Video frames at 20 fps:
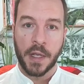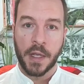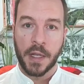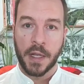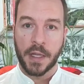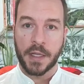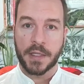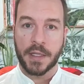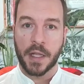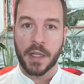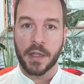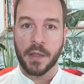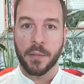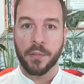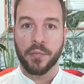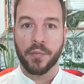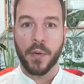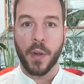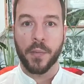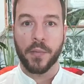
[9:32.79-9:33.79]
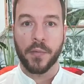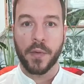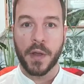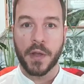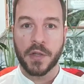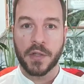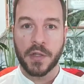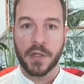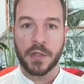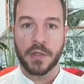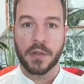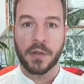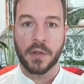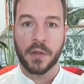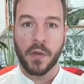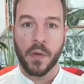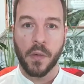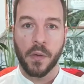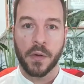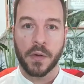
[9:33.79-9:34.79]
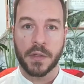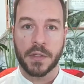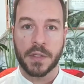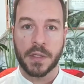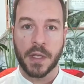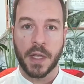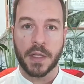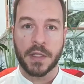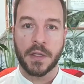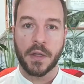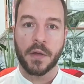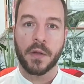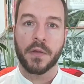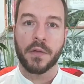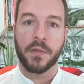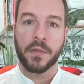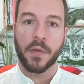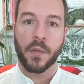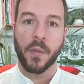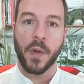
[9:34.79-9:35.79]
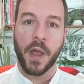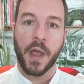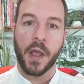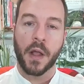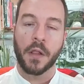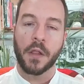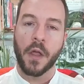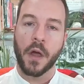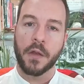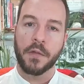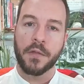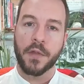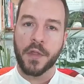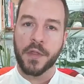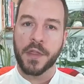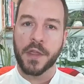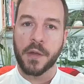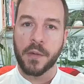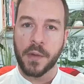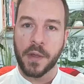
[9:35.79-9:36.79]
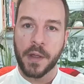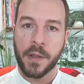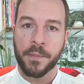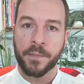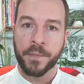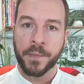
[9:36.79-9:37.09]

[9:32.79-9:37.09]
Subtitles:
is that the preparation to the course gets out of the way a lot of the theory